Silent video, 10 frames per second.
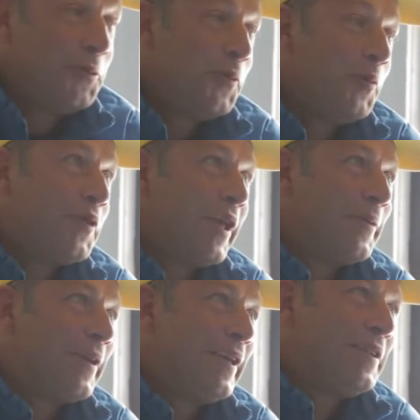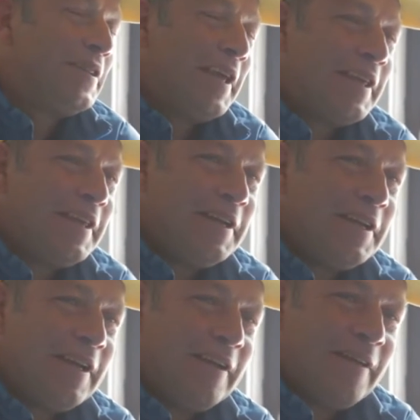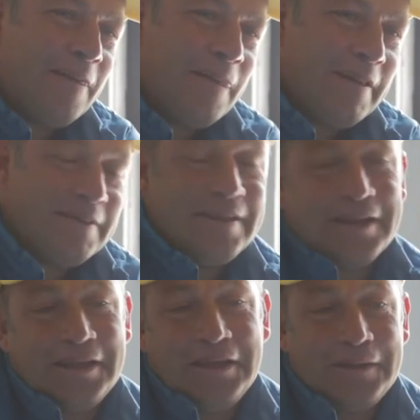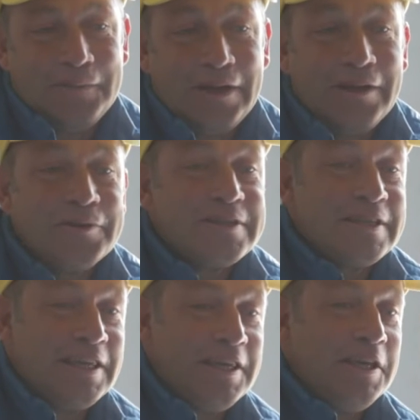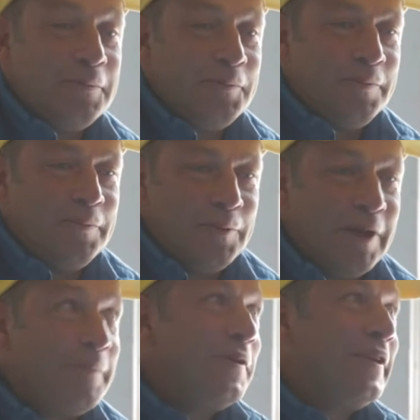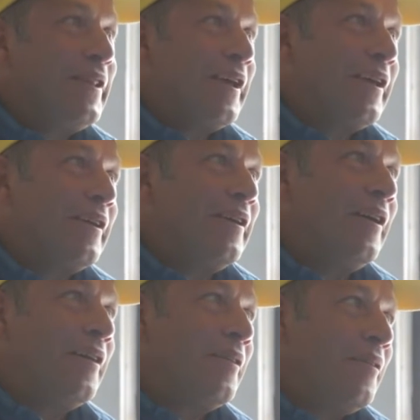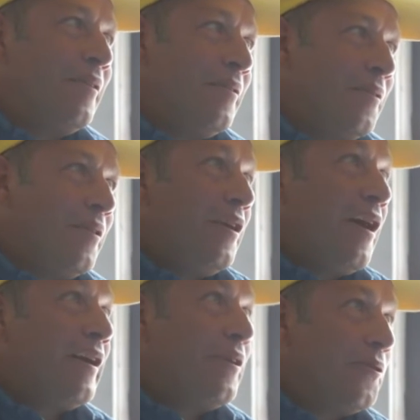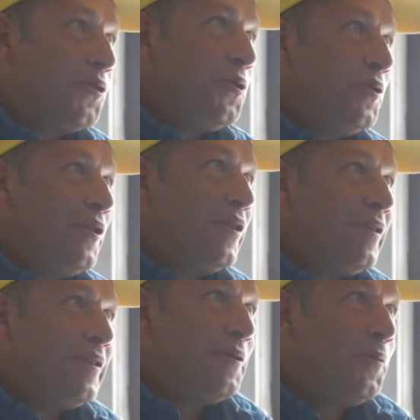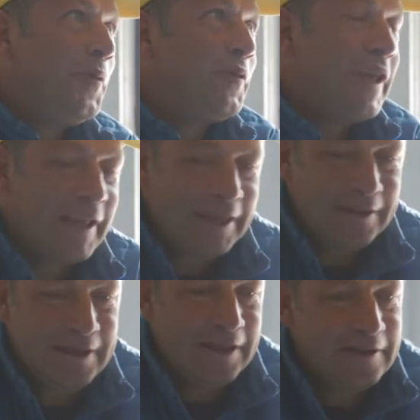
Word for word: You remember dude. that get that kid? Uh, he's not a kid. I mean, I always say kid when I mean like uh, guy or dude. You know? You remember that yeah.